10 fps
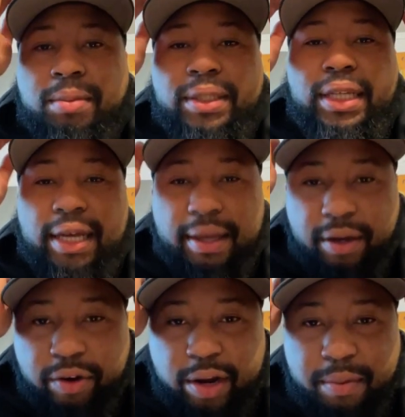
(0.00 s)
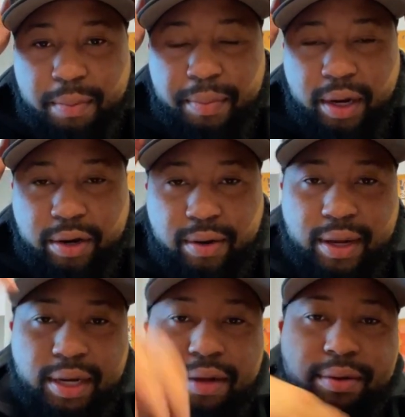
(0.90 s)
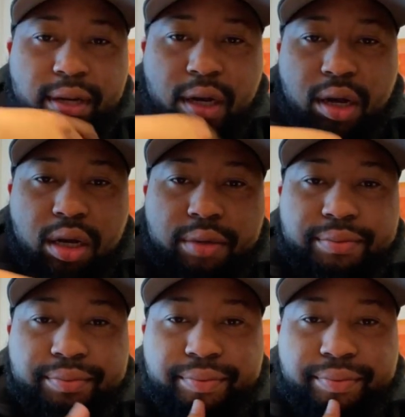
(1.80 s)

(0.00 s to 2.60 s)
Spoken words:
Somebody said I got gray in my beard. No, I don't, nigga.